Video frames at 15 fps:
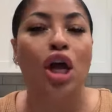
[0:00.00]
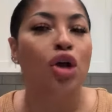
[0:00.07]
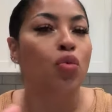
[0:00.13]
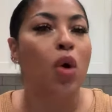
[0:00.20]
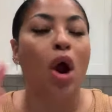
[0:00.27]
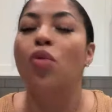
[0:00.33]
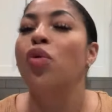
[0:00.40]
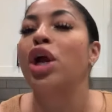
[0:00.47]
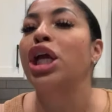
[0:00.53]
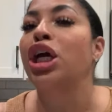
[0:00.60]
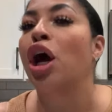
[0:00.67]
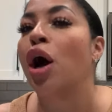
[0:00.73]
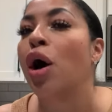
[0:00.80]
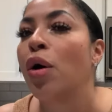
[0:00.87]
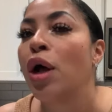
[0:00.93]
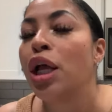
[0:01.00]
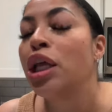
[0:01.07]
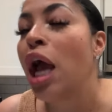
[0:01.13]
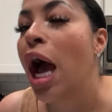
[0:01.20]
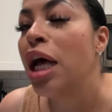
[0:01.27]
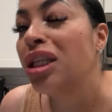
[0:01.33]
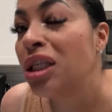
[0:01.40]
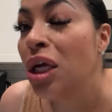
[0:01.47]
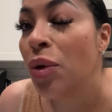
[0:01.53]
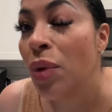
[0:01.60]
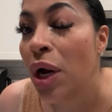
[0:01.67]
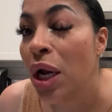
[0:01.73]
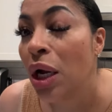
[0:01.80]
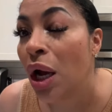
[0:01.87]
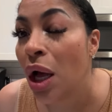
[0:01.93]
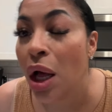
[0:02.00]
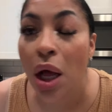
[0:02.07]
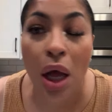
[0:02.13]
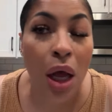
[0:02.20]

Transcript: Where wrinkle. Y'all see a wrinkle?